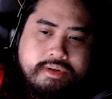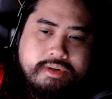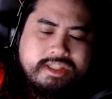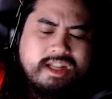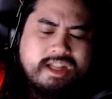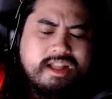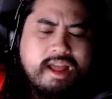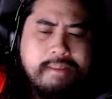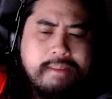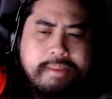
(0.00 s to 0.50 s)

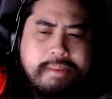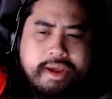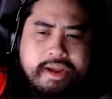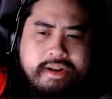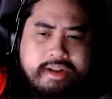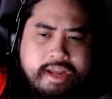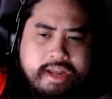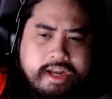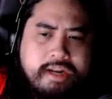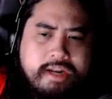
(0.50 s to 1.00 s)
not that bad.
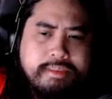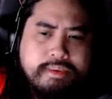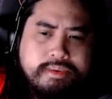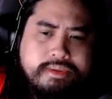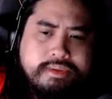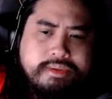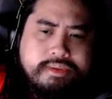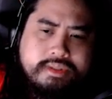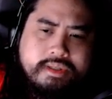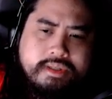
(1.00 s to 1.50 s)
80
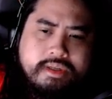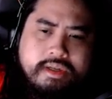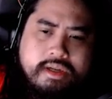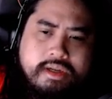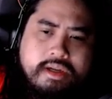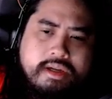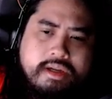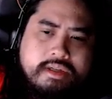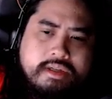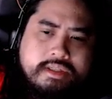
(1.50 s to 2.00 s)
pulls.
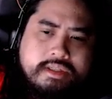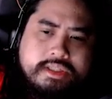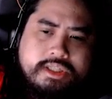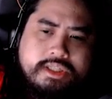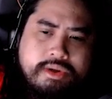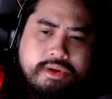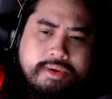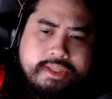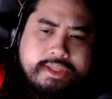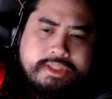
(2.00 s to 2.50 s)
So
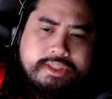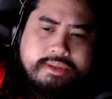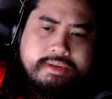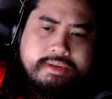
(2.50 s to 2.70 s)
now I still have